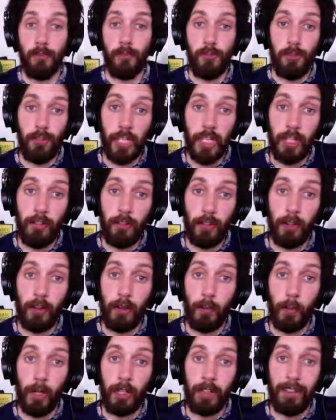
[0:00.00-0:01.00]
G's on
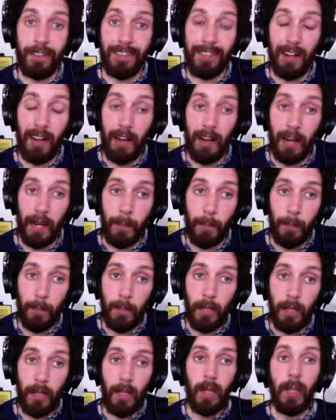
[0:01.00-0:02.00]
the word time.